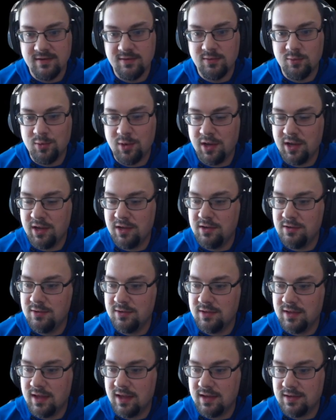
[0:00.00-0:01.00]
Why are you doing
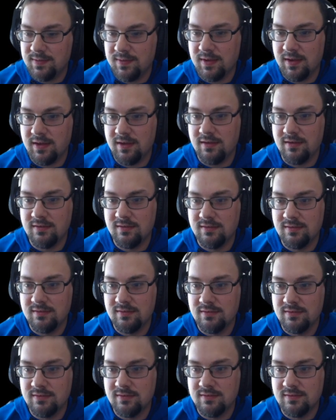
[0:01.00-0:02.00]
that to me?
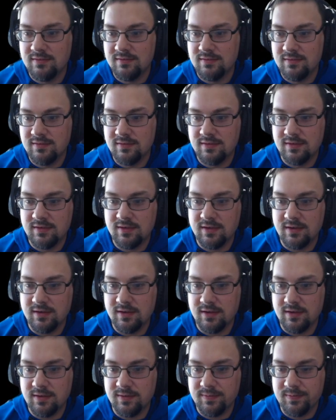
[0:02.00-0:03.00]
Alright.